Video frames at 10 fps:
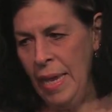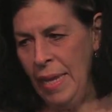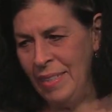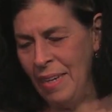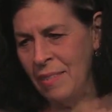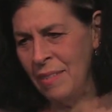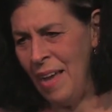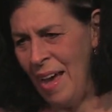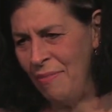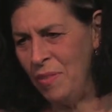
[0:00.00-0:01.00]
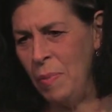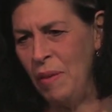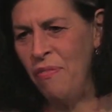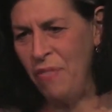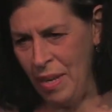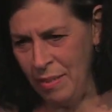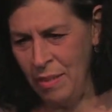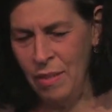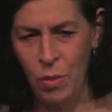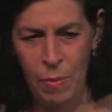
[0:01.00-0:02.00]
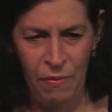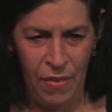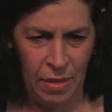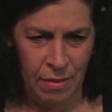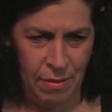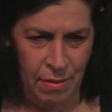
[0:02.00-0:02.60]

It doesn't have to be fun to be fun.